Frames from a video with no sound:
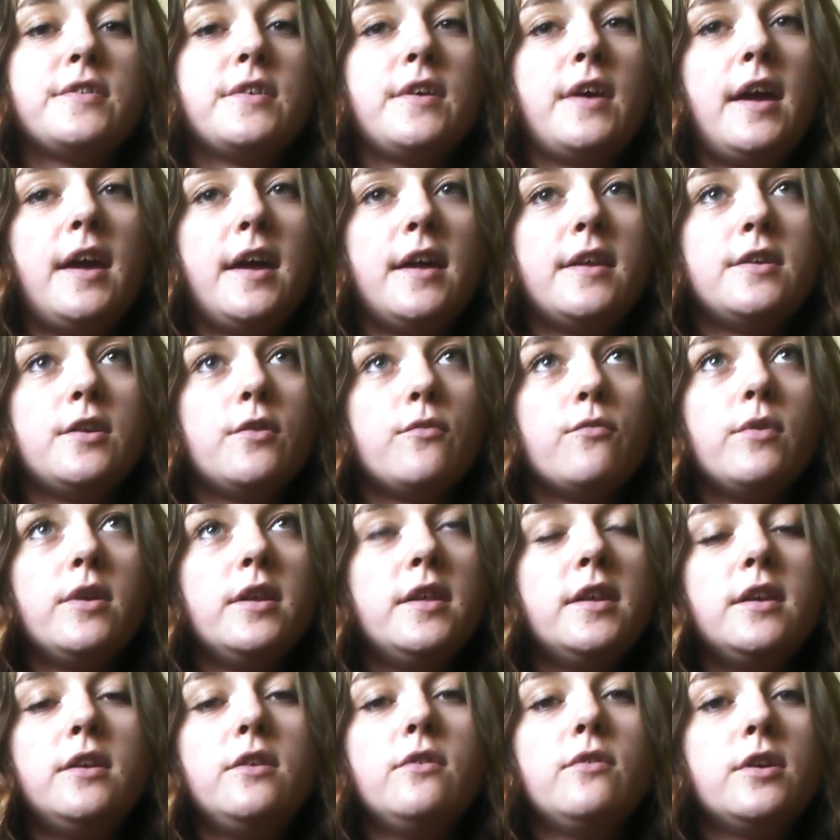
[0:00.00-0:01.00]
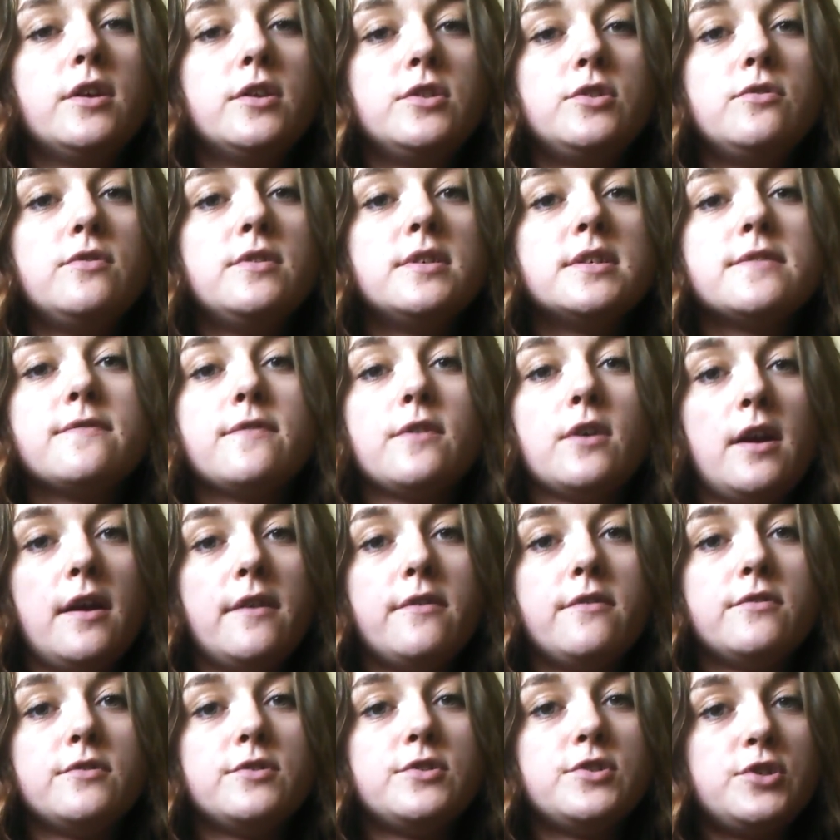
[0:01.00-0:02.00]
And really, you can do this for
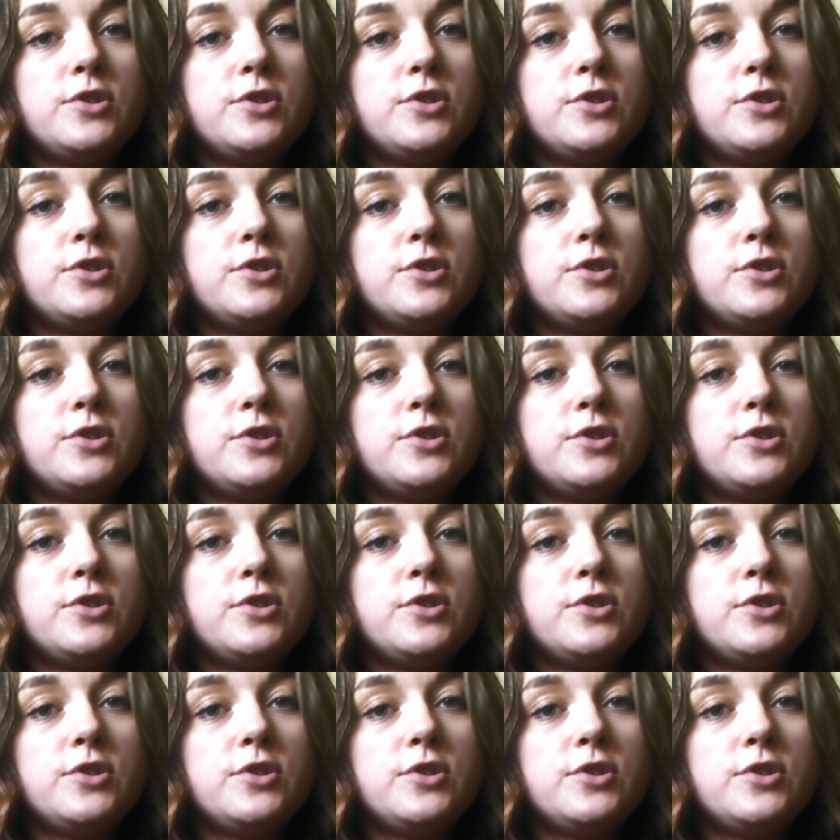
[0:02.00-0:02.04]
others